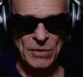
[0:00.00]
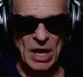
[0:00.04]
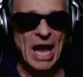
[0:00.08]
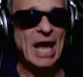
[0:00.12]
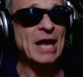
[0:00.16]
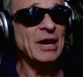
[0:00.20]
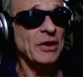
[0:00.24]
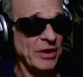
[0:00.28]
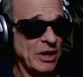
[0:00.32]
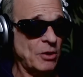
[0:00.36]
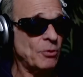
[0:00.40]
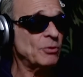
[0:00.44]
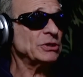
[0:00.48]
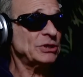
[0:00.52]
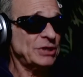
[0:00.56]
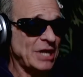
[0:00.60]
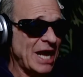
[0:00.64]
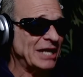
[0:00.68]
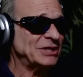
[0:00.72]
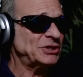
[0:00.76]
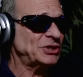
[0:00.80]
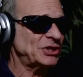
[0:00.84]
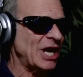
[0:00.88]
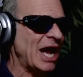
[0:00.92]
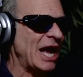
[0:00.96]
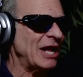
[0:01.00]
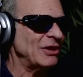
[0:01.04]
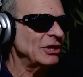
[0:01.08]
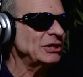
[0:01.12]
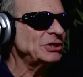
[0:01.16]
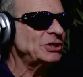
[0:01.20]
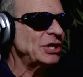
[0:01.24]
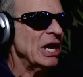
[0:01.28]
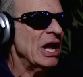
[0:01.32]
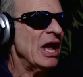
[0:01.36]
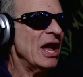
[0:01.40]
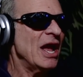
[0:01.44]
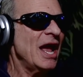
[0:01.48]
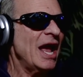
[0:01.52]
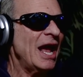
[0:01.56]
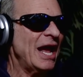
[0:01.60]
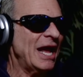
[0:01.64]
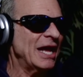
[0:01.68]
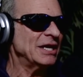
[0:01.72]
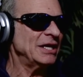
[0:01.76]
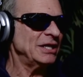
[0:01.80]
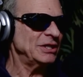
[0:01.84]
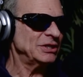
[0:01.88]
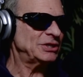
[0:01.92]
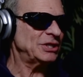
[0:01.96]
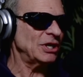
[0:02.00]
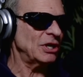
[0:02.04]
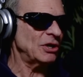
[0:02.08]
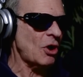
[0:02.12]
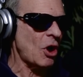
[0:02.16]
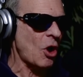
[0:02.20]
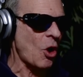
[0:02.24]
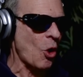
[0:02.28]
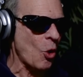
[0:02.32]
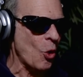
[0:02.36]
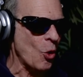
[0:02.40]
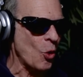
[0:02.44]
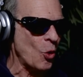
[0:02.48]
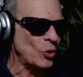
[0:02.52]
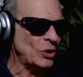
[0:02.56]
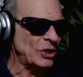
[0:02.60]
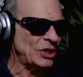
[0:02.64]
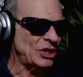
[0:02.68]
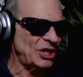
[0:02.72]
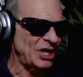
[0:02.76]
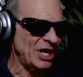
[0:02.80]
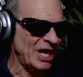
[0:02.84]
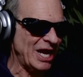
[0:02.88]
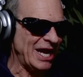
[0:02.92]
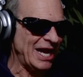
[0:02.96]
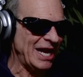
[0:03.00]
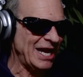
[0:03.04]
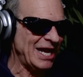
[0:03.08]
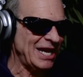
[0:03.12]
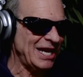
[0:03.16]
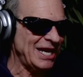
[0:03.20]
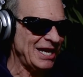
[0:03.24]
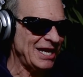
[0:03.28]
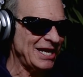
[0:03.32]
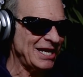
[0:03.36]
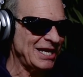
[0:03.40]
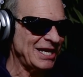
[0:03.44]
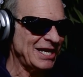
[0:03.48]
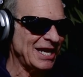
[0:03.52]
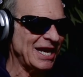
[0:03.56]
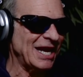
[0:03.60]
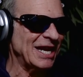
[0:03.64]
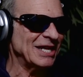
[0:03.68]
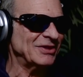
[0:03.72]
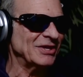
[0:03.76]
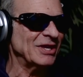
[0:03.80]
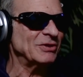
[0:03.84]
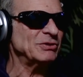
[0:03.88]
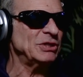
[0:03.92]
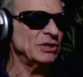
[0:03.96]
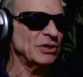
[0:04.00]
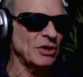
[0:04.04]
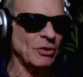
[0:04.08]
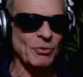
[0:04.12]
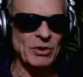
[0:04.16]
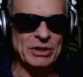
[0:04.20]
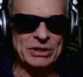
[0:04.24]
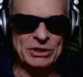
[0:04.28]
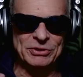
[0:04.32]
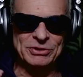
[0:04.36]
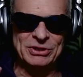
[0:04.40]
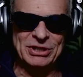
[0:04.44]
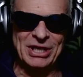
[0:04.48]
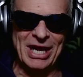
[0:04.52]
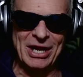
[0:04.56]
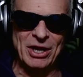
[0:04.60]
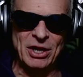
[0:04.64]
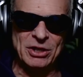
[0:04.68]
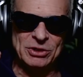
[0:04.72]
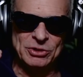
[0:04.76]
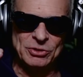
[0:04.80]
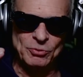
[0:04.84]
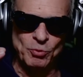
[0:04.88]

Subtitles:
And there was that silence. And he said, okay. And then, you know, when you take